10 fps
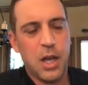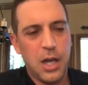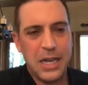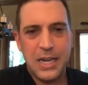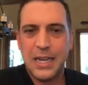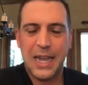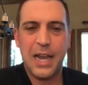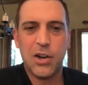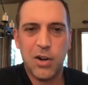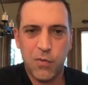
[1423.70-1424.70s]

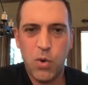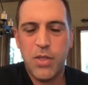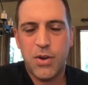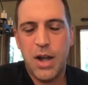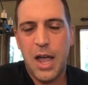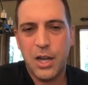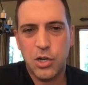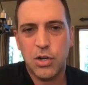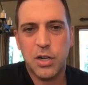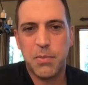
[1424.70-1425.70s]
indicator of whether or not
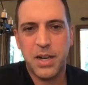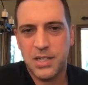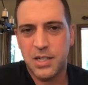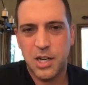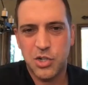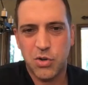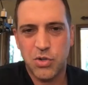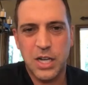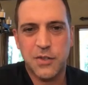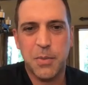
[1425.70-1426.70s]
you're committed to digital
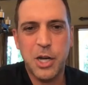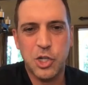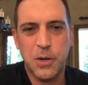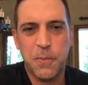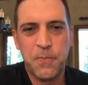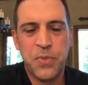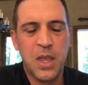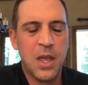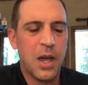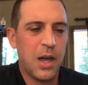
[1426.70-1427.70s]
transformation.
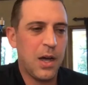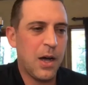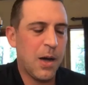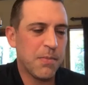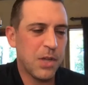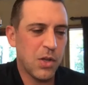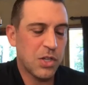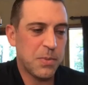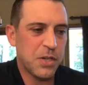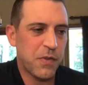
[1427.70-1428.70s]
This
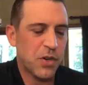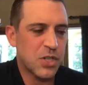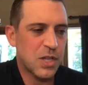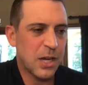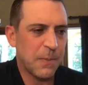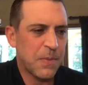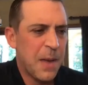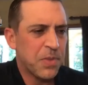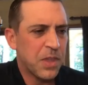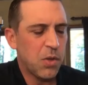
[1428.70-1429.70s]
would be the first thing.
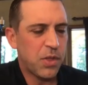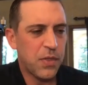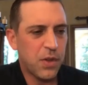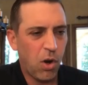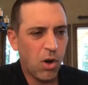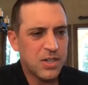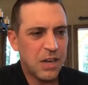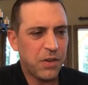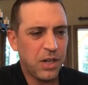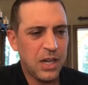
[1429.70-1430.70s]
There are
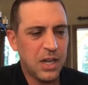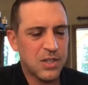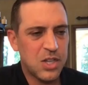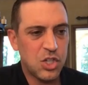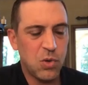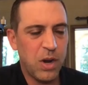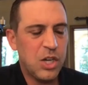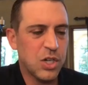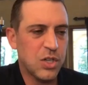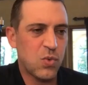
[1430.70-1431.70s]
definitely
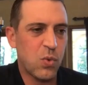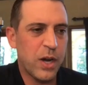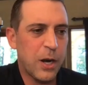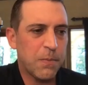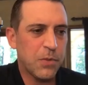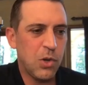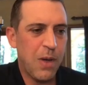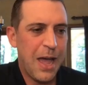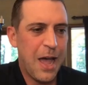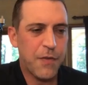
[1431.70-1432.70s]
situations where you
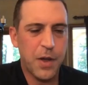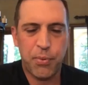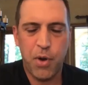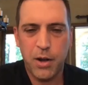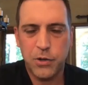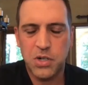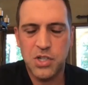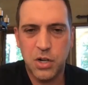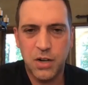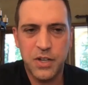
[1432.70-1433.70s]
have a product or a
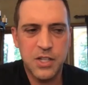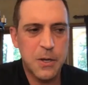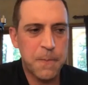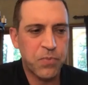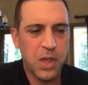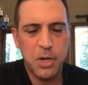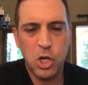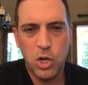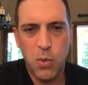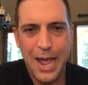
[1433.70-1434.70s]
service. I mean,
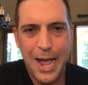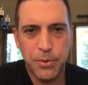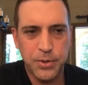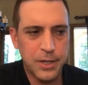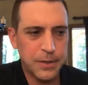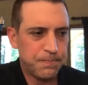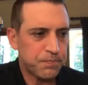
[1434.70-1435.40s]
you look at what Apple did.